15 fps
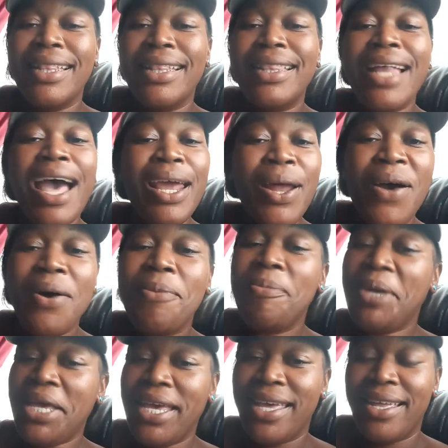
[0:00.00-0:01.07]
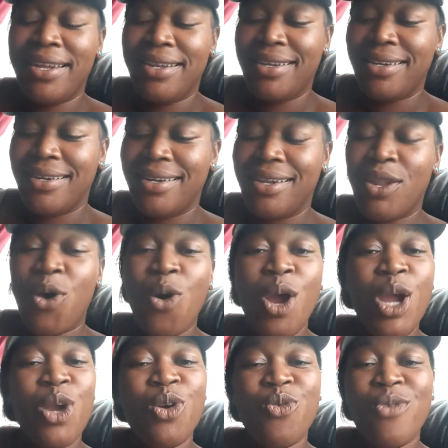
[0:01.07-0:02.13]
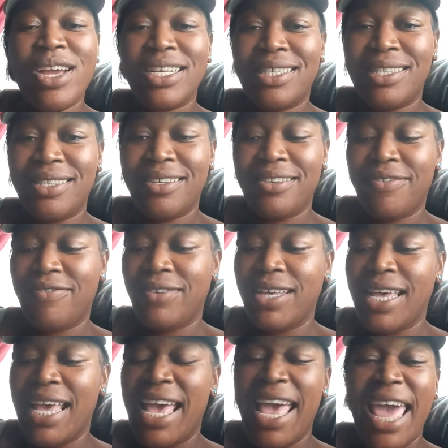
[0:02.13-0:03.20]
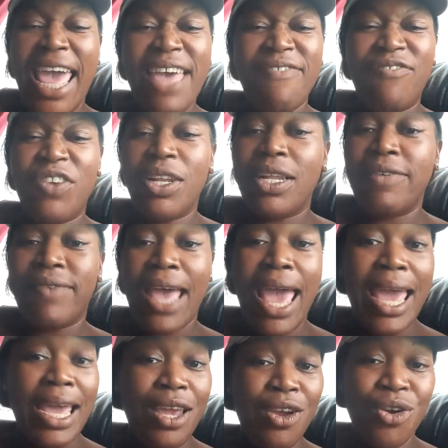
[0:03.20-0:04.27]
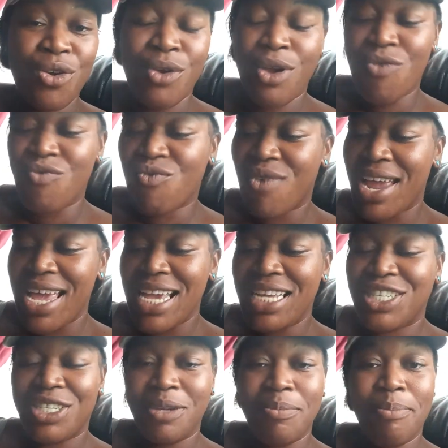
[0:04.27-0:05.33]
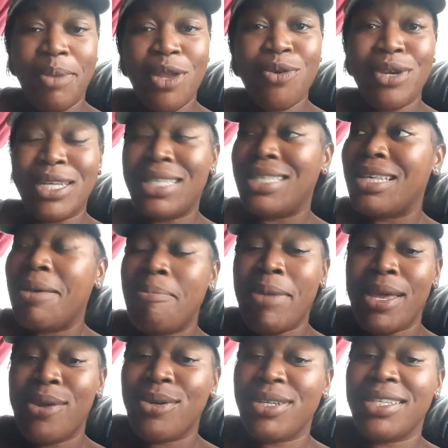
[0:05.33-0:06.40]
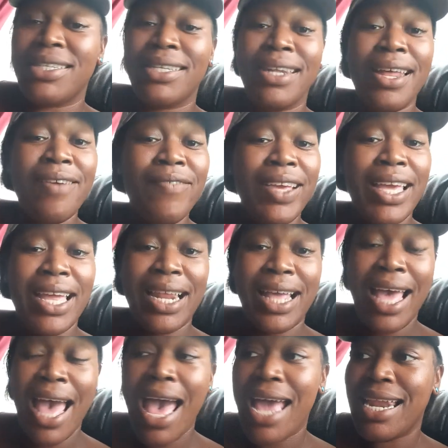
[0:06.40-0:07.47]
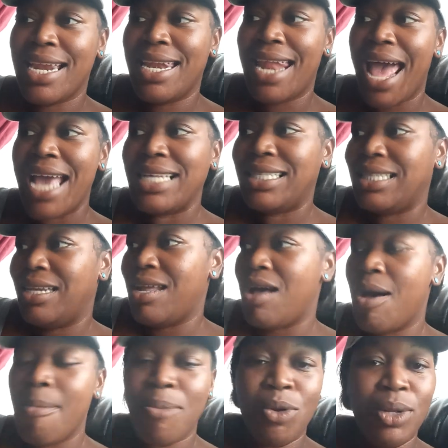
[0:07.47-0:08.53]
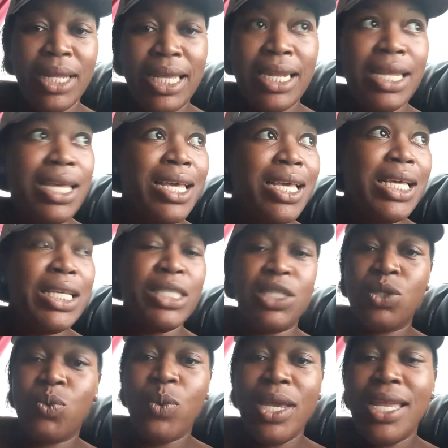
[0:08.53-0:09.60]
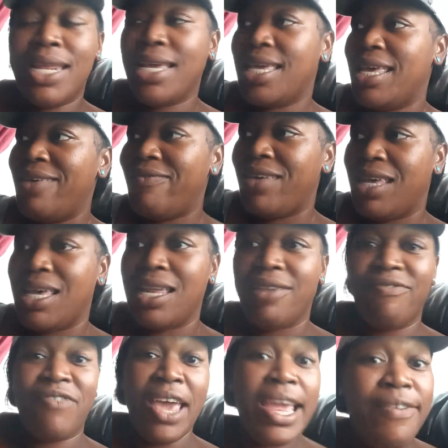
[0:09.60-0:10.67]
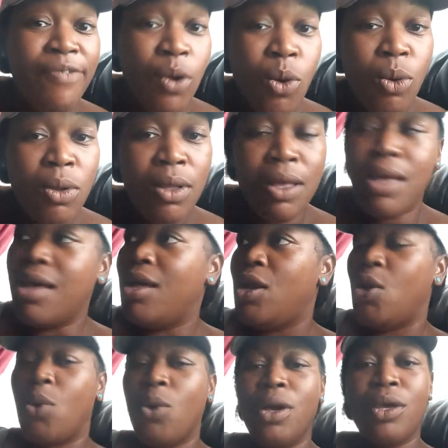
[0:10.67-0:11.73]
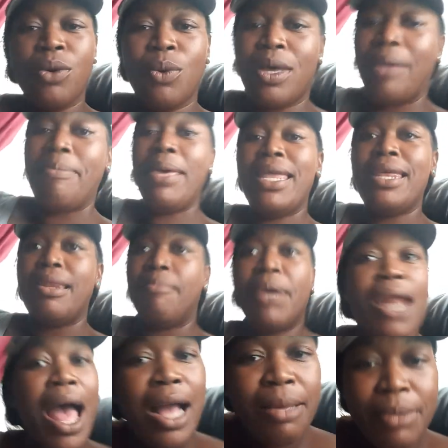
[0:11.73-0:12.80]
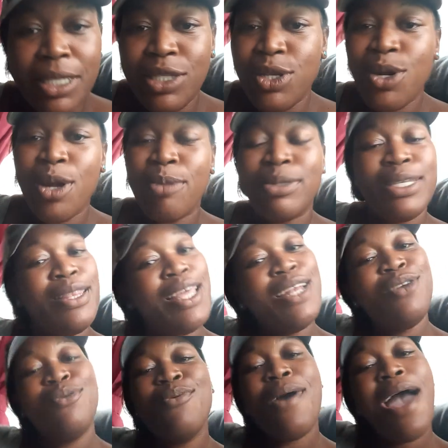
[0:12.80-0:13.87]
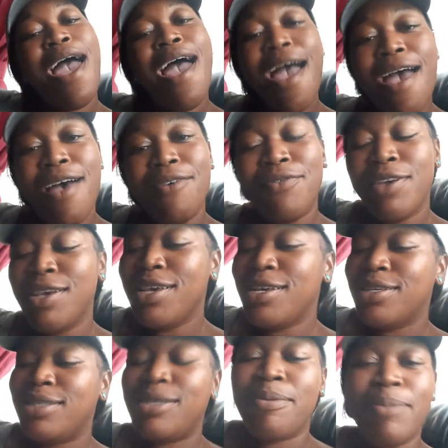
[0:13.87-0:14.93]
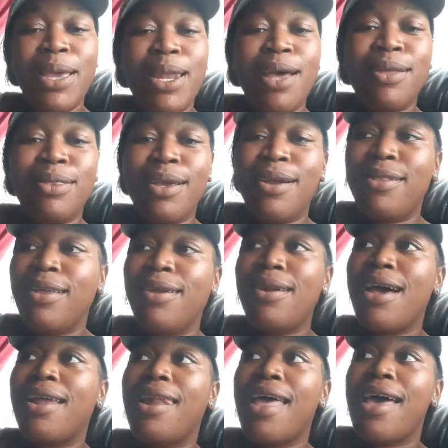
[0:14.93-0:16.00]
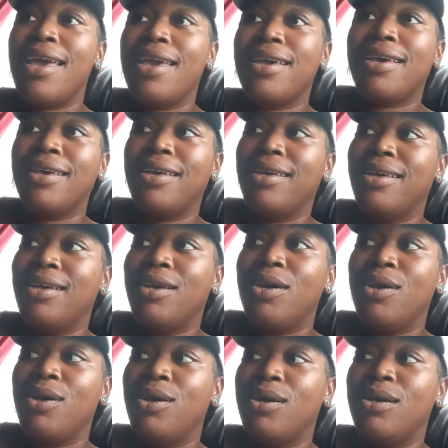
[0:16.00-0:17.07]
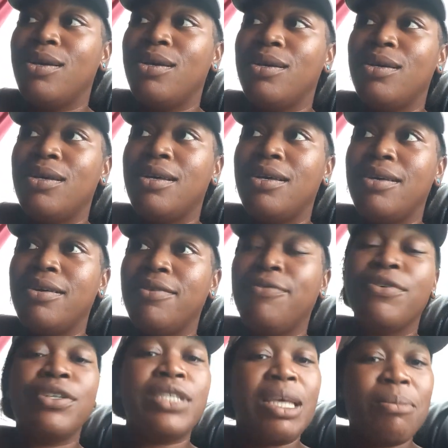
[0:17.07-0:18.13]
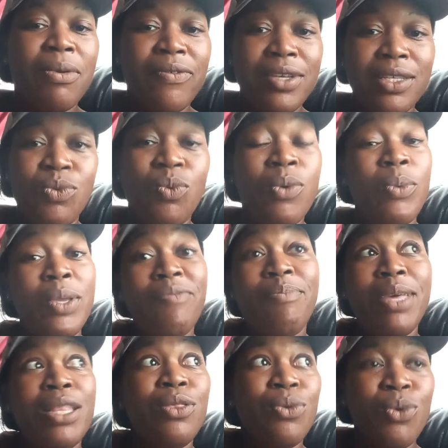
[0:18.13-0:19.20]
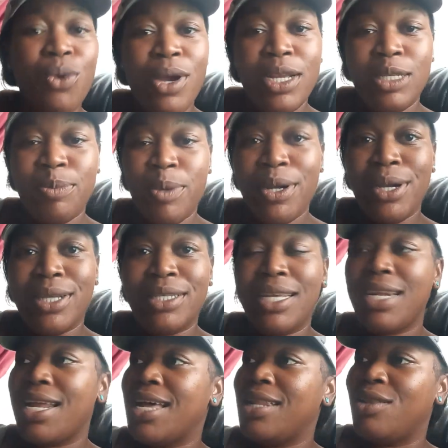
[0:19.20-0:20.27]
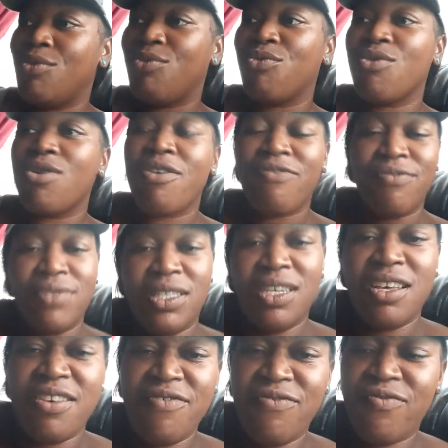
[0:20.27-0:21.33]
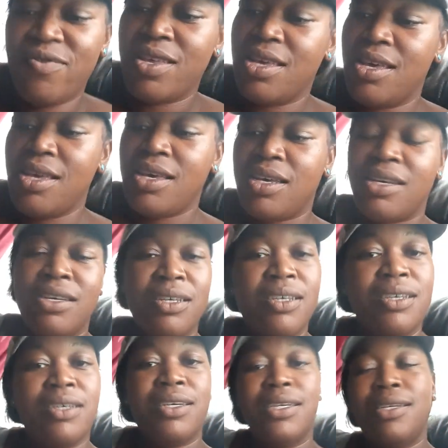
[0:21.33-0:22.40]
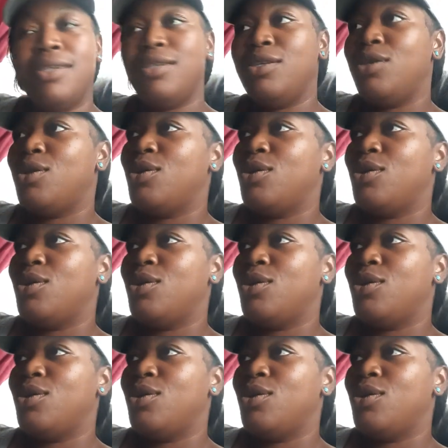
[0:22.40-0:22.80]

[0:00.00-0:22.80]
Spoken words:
not all men are aggressive and full of anger and rage and bitterness. Some men are just loving and kind and nice and humble and sweet and giving and faithful, loyal, committed, monogamous. You know what I'm saying? They do have some men out there, and they're not like, for some of us, what we've been through or experienced. They're not the rough, tough hood,